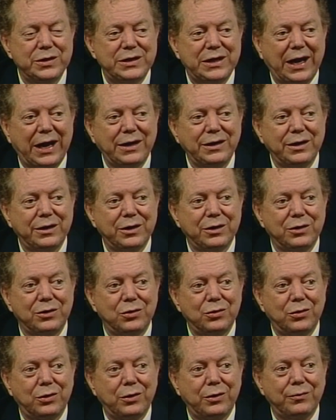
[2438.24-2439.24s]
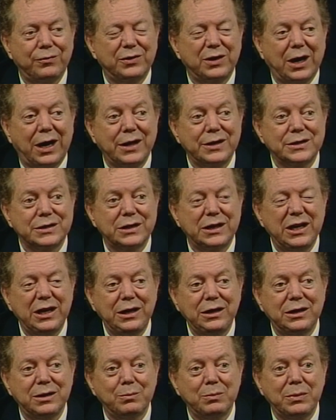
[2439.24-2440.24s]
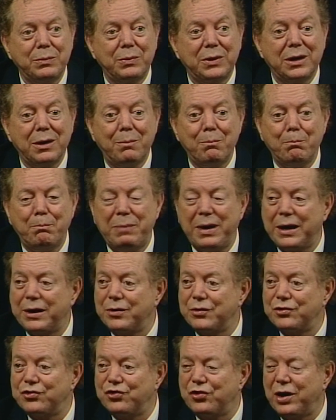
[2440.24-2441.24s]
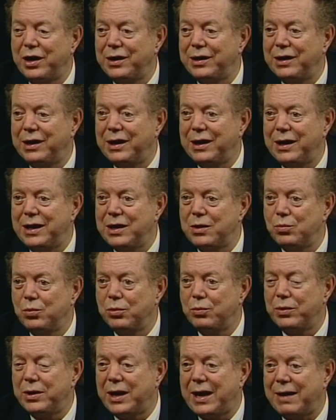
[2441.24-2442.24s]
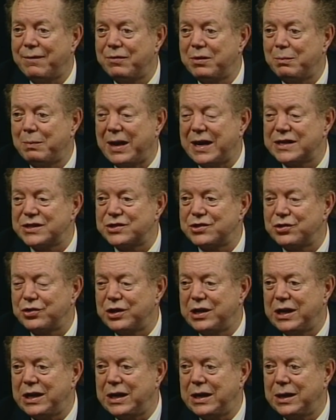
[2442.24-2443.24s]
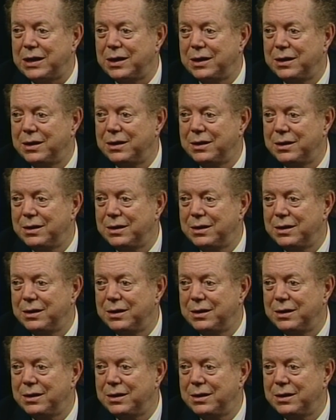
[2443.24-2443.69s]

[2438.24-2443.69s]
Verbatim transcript: We stand at the door of God's kingdom and become beggars trying to get in when we have the master key.